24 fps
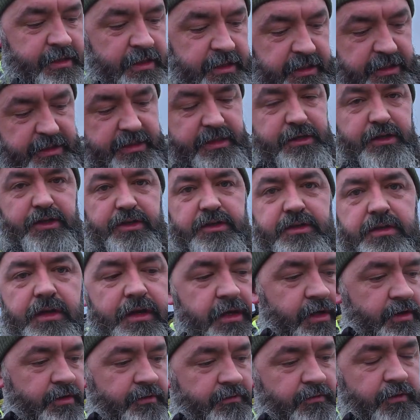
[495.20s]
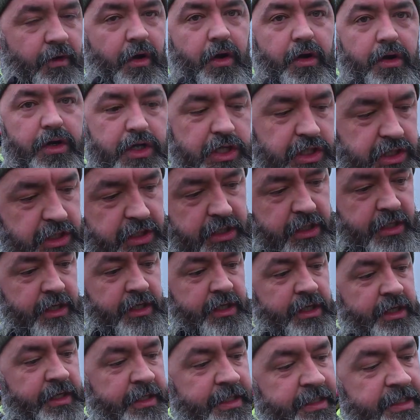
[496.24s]
It's just rocks.
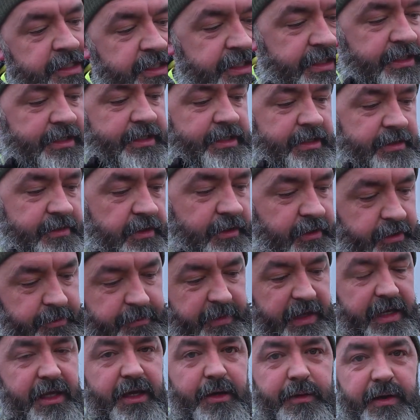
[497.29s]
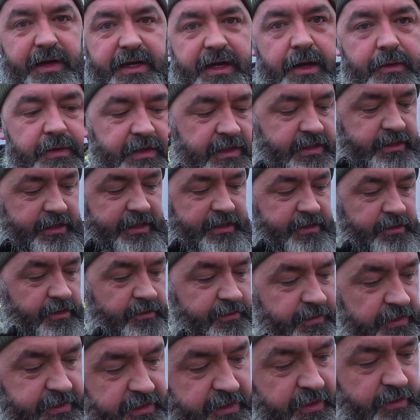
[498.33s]
You've got to make your way down. It's
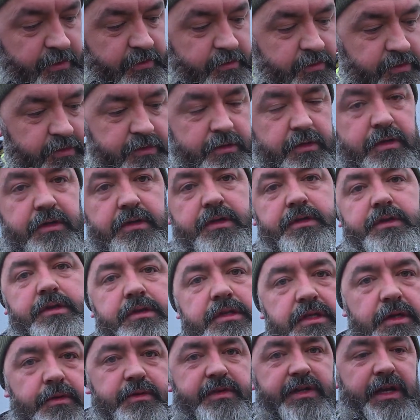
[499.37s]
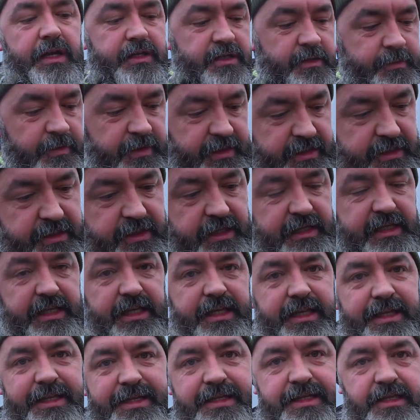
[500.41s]
nothing too sketchy, but it's a
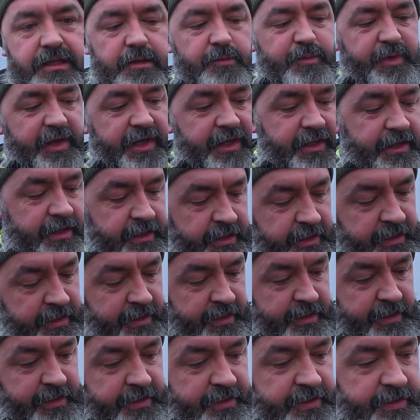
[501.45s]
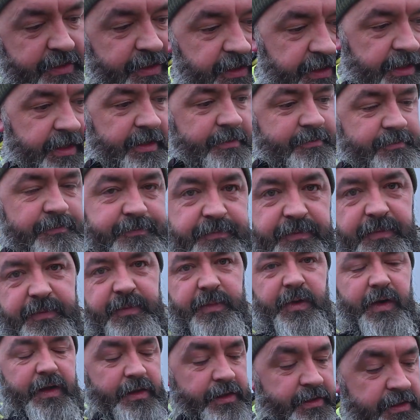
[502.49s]
little bit,
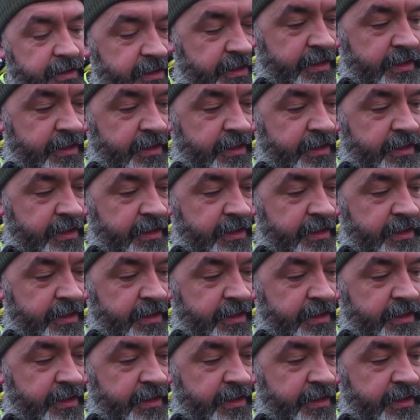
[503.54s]
well,